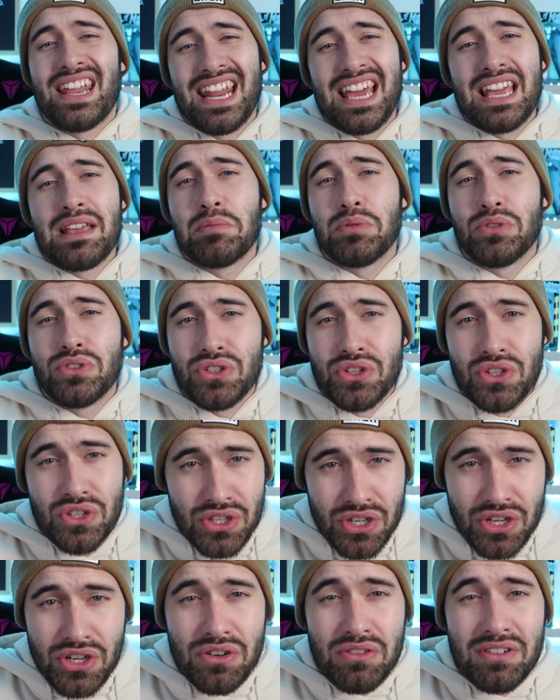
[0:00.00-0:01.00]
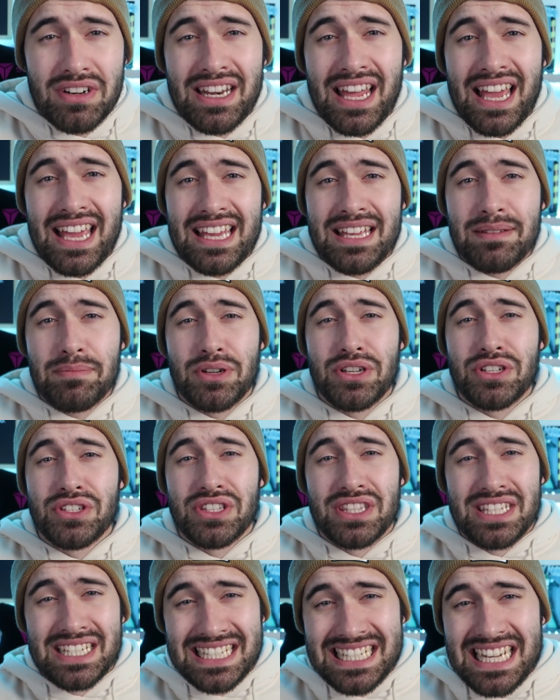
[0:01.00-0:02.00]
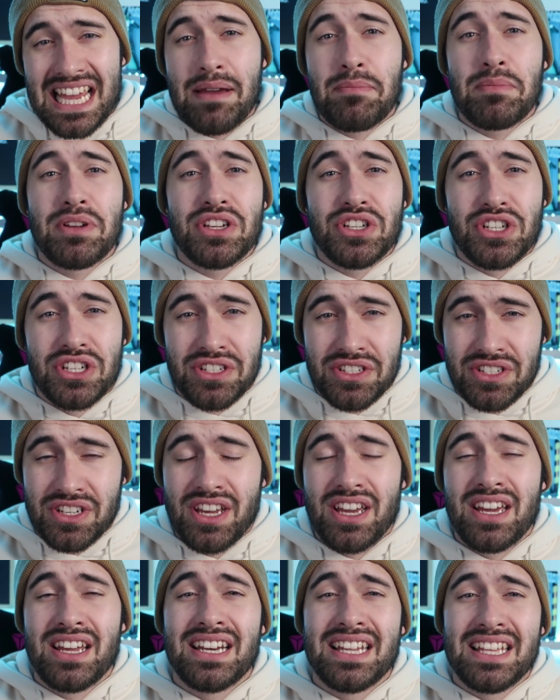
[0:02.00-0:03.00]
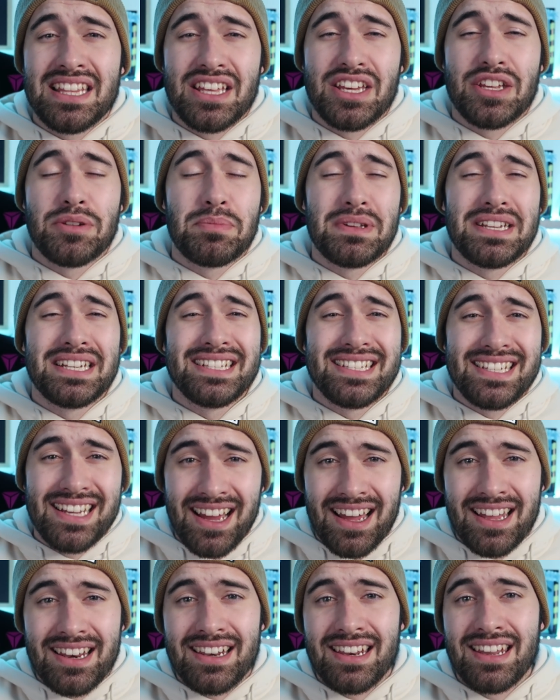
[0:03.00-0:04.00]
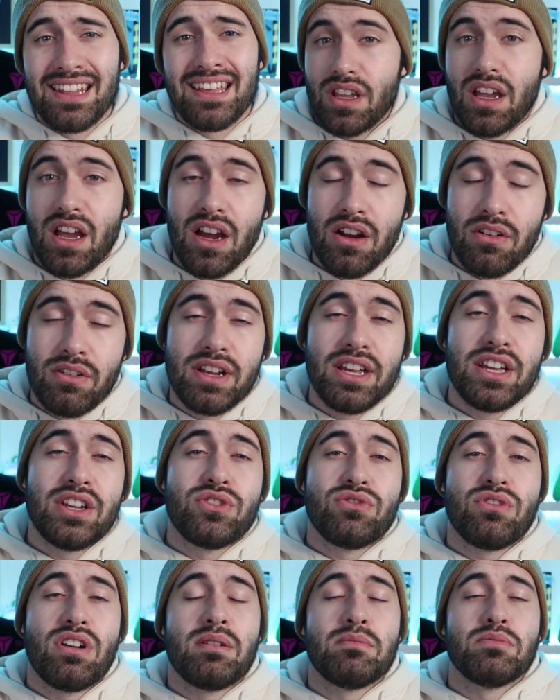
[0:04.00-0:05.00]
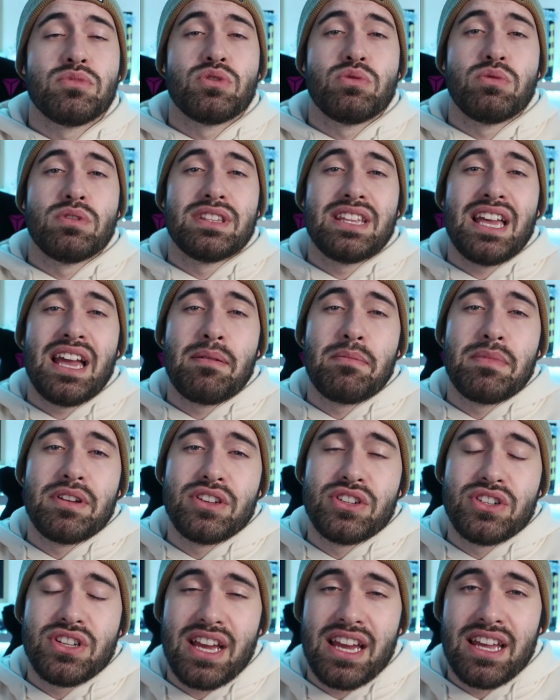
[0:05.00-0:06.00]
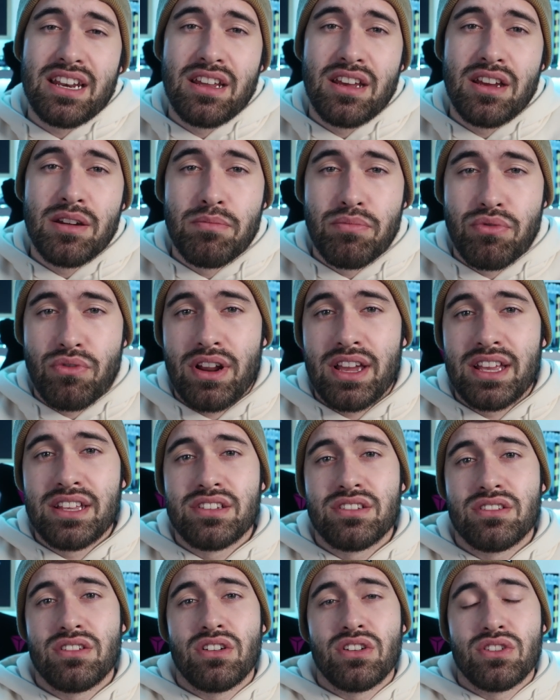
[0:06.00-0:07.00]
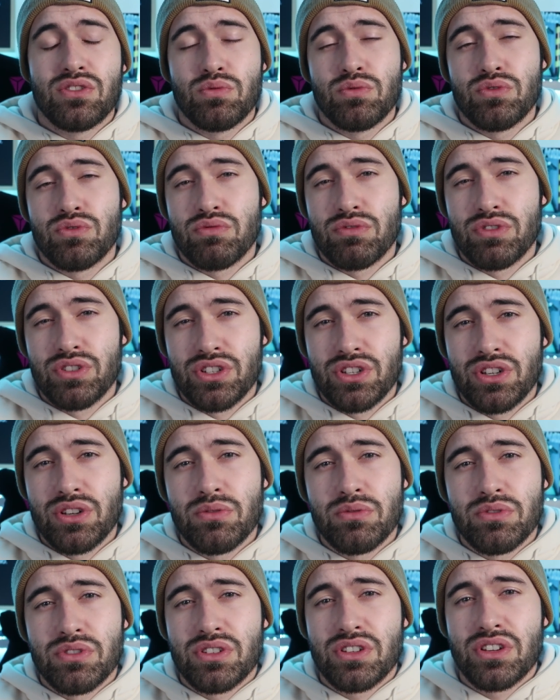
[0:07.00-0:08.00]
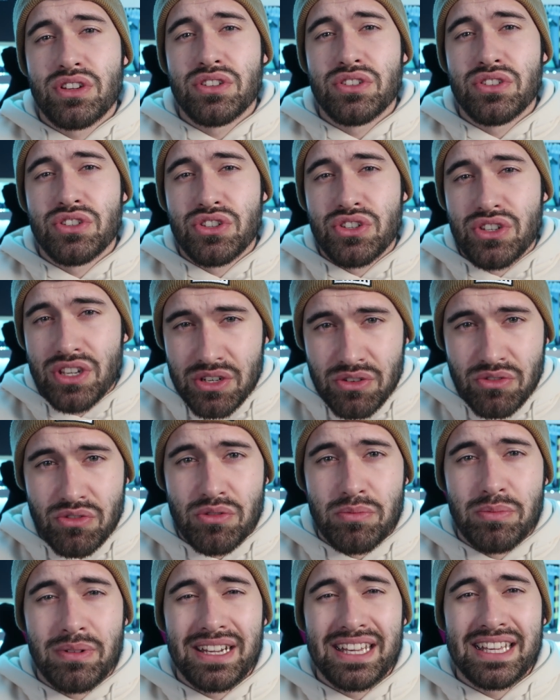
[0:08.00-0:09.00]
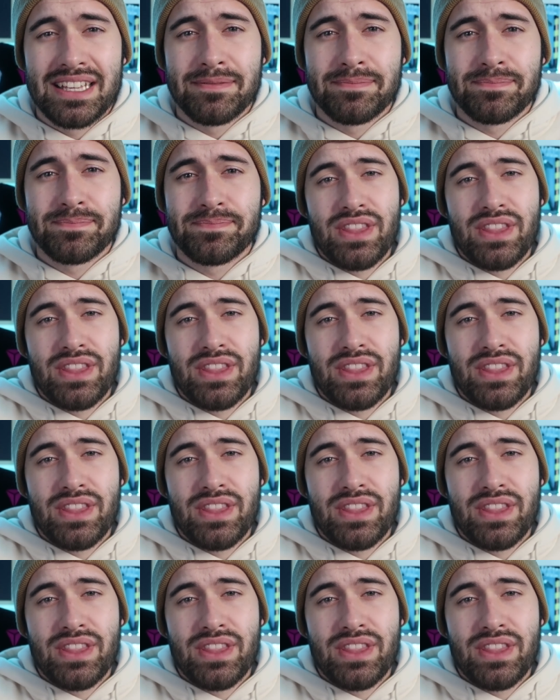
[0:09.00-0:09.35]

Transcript: unable to urinate because of the damage internally that had been done. Her eardrums were damaged and her brain size was reduced considerably.